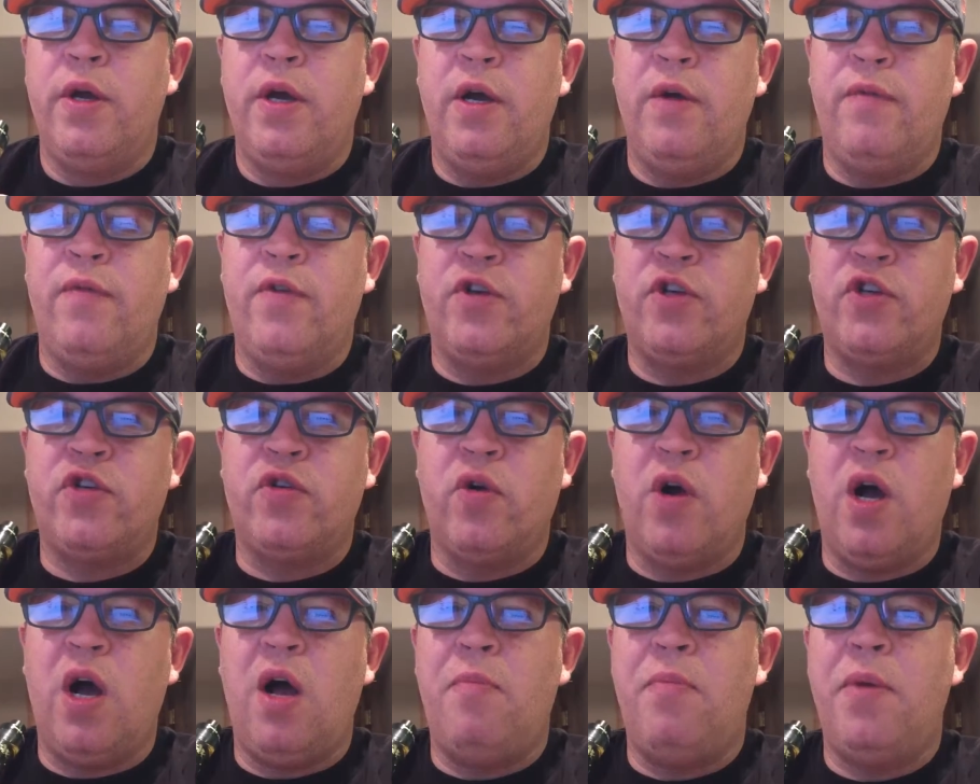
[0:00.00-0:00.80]
of the
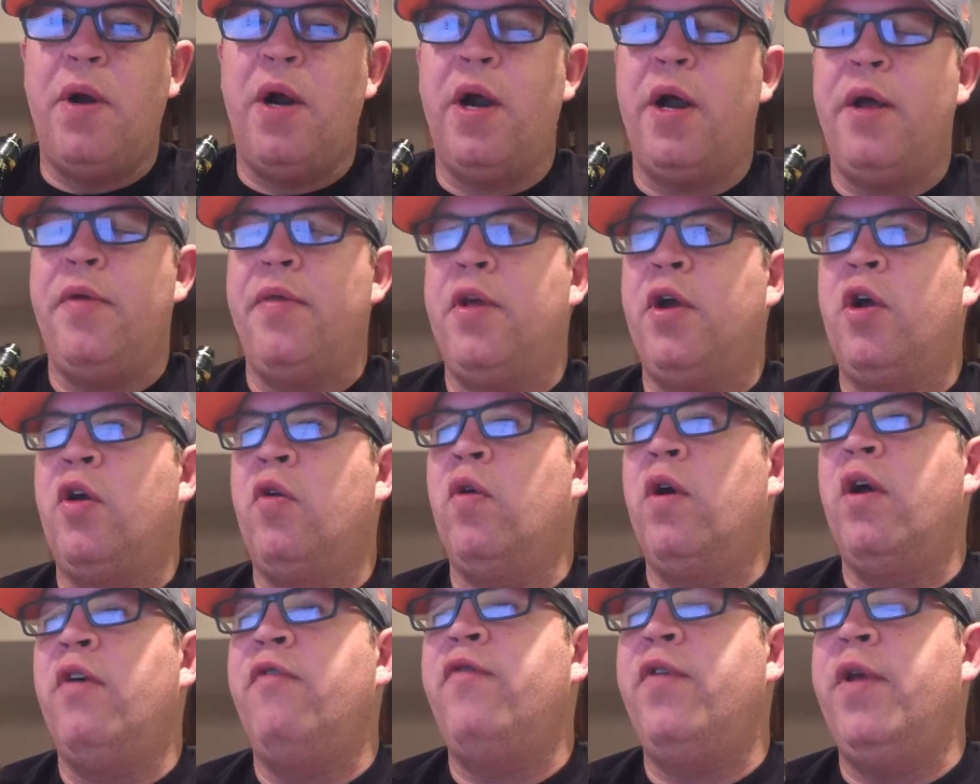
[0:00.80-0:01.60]
strawberry in the
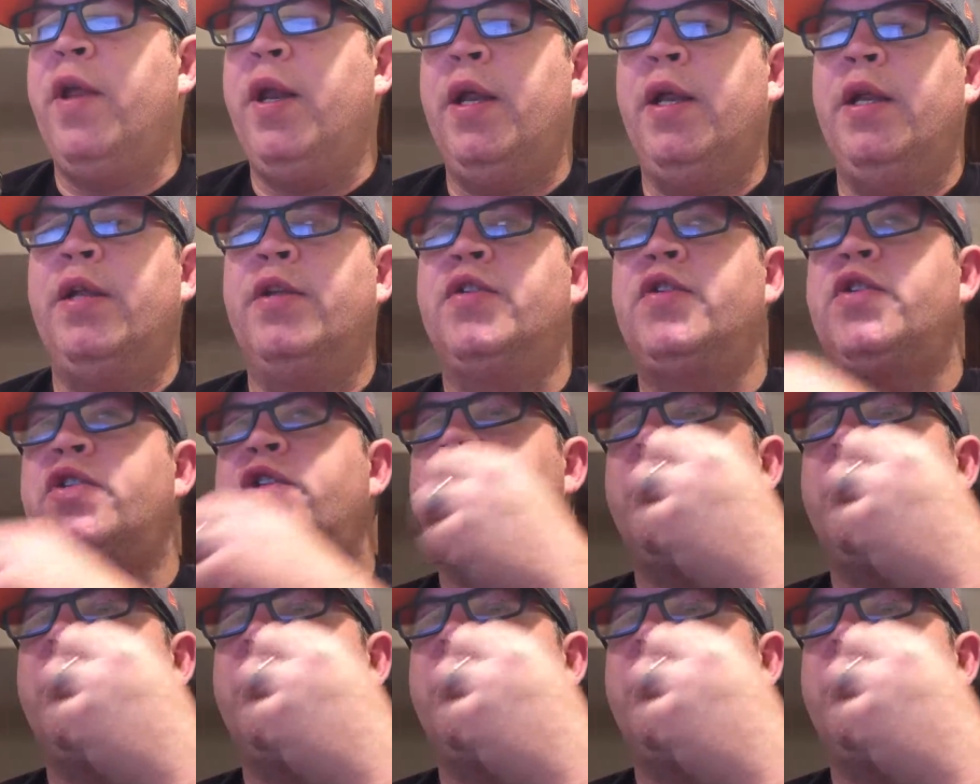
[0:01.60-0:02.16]
Griffin, and it's